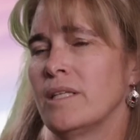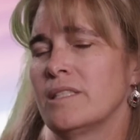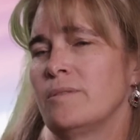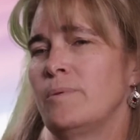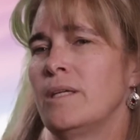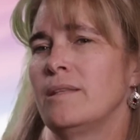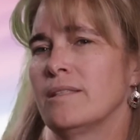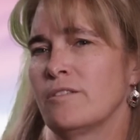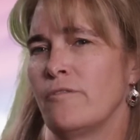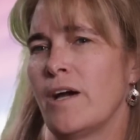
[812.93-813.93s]
when the
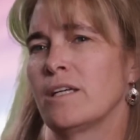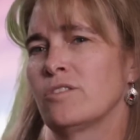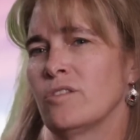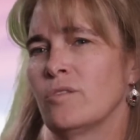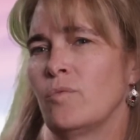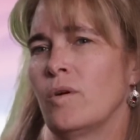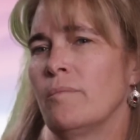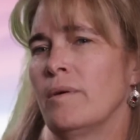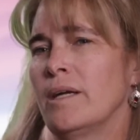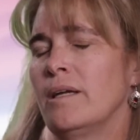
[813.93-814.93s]
values of labor and
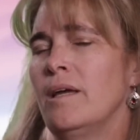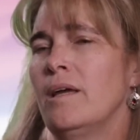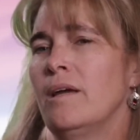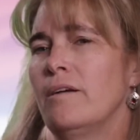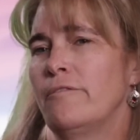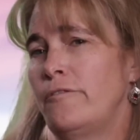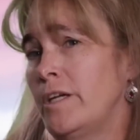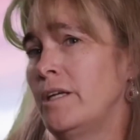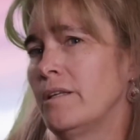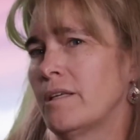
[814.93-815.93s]
self-sufficiency
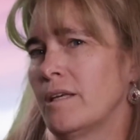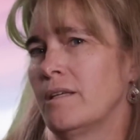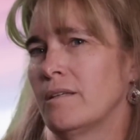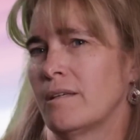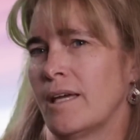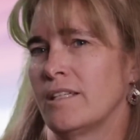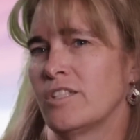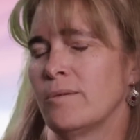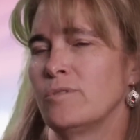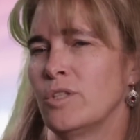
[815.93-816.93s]
were highly
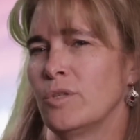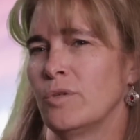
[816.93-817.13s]
regarded.